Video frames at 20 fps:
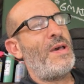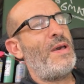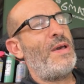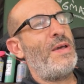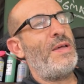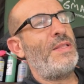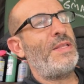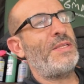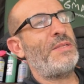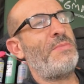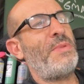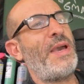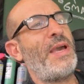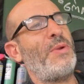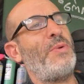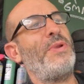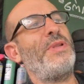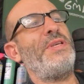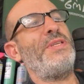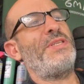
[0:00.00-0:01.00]
It doesn't matter
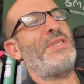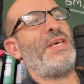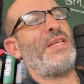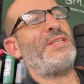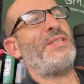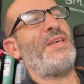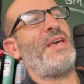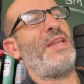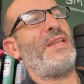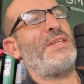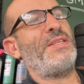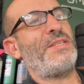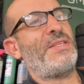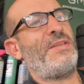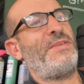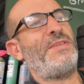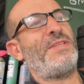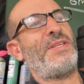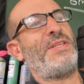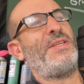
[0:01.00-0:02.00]
what he says, Dennis.
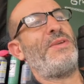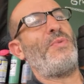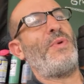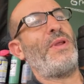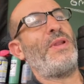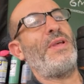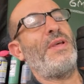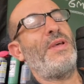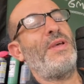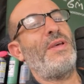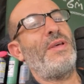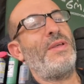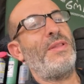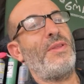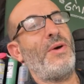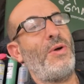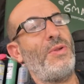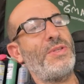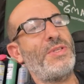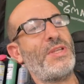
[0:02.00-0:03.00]
He said he went. The
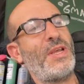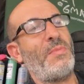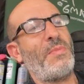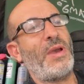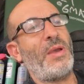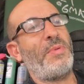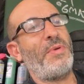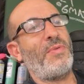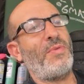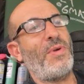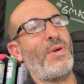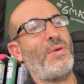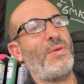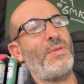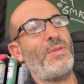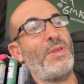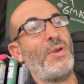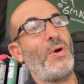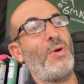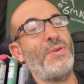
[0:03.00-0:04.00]
old site might be
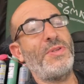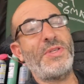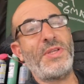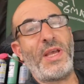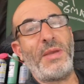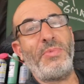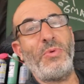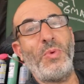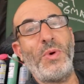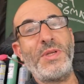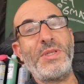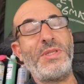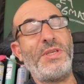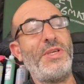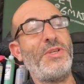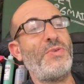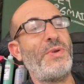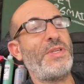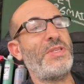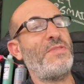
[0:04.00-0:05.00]
the old site, but what's the
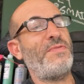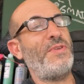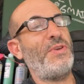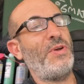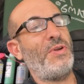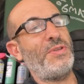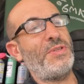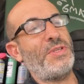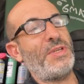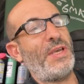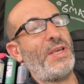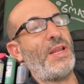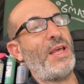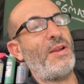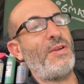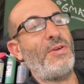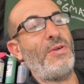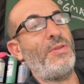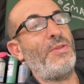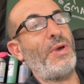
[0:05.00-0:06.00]
address of the old site?
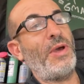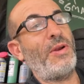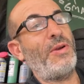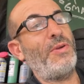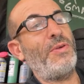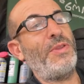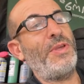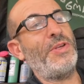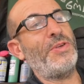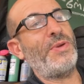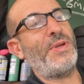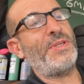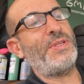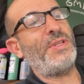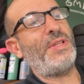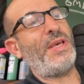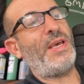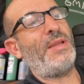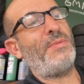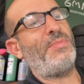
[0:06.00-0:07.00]
I don't know the address of
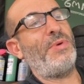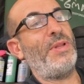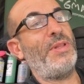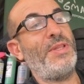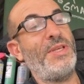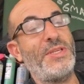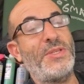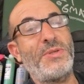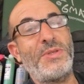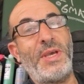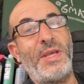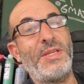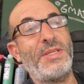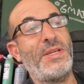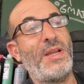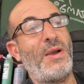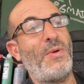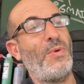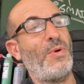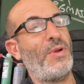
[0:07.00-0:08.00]
that. But this site is
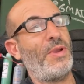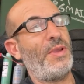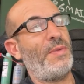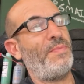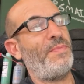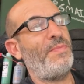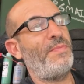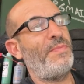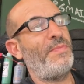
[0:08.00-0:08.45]
not working.